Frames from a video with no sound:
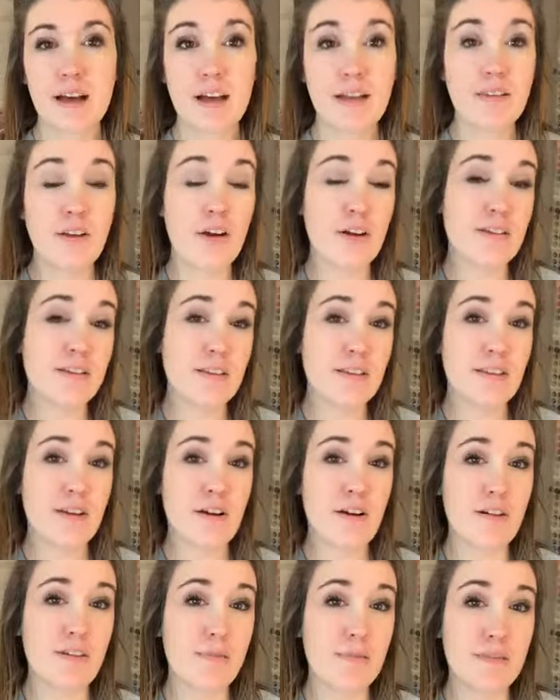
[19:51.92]
Laura said there
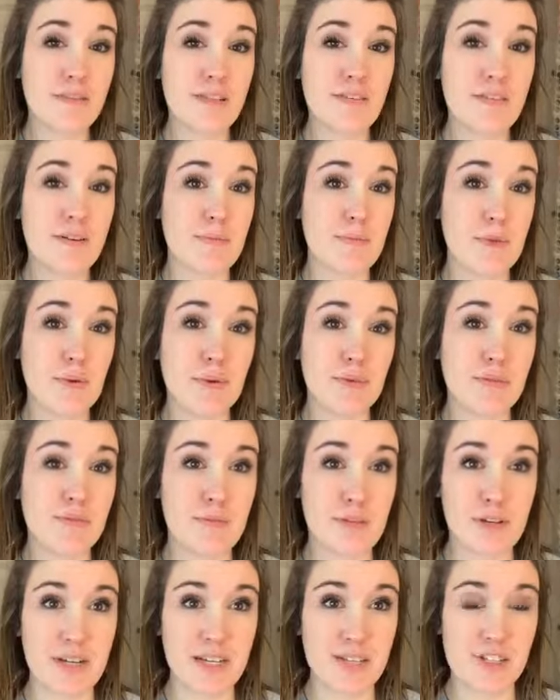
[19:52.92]
are specific molds
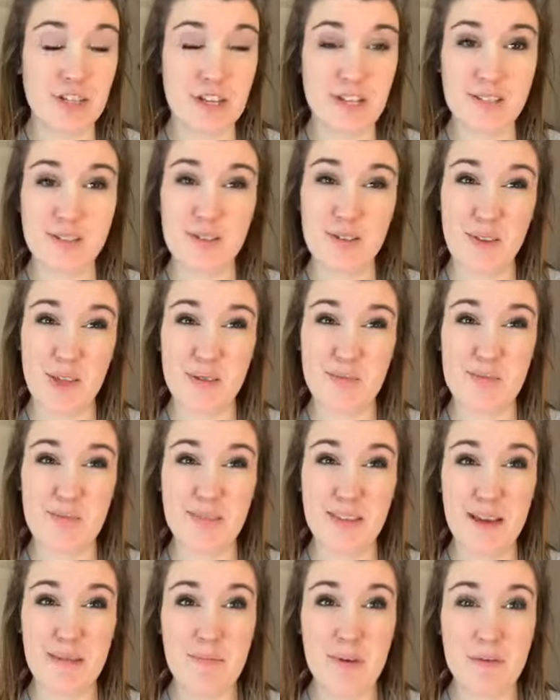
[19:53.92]
for keychains, so
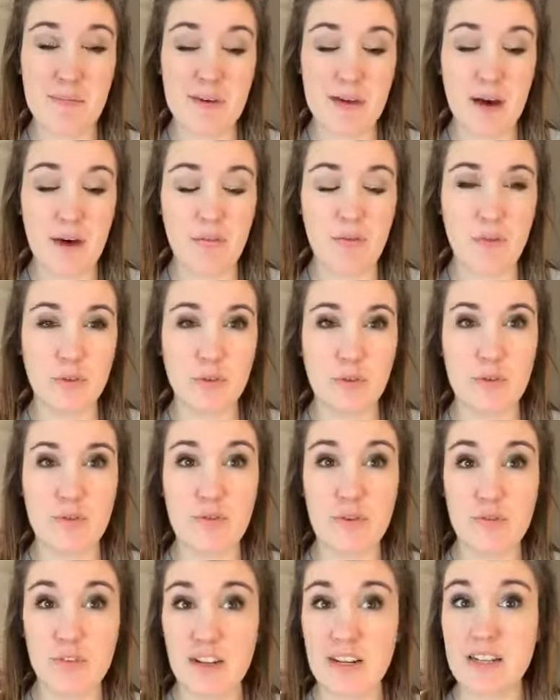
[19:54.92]
that may be helpful too if
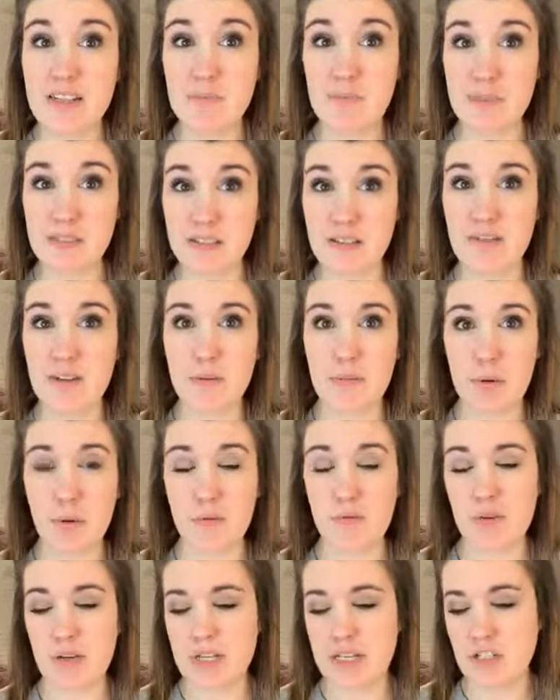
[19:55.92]
you find a specific
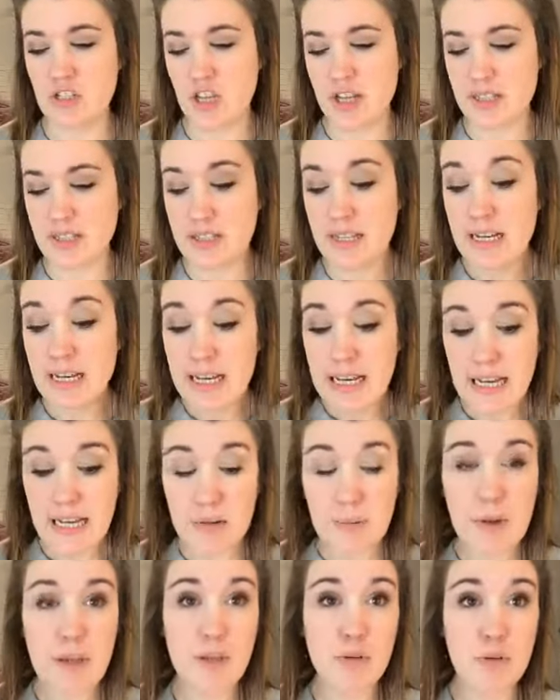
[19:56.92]
mold for keychains.
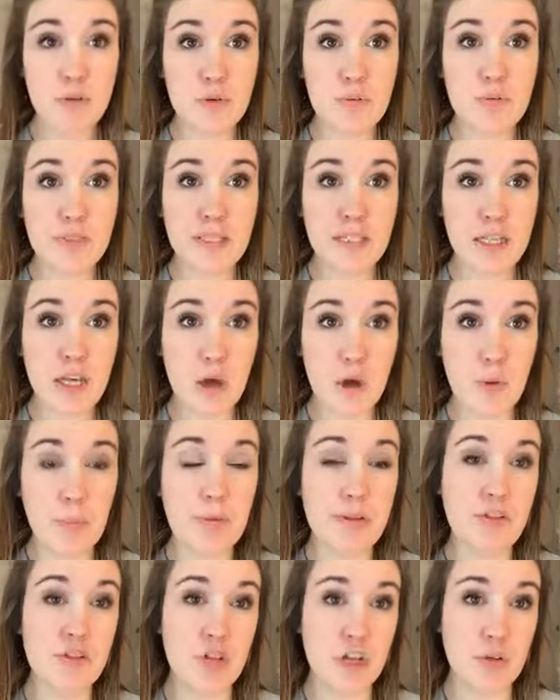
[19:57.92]
Anyway, the group is going to
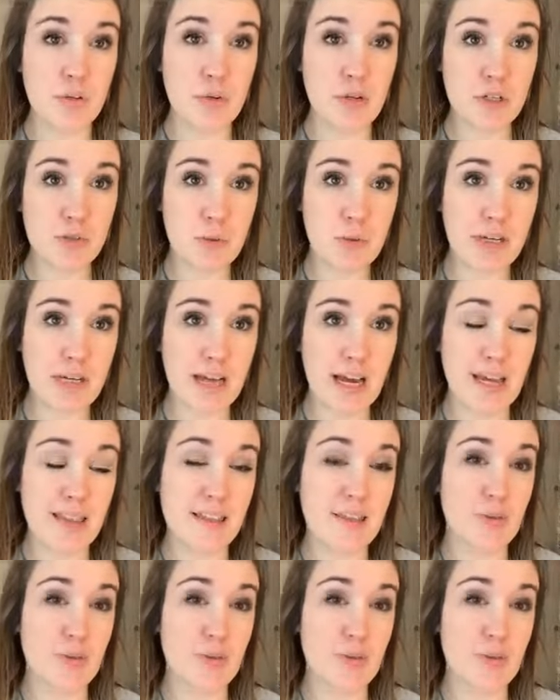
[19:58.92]
open January 29th.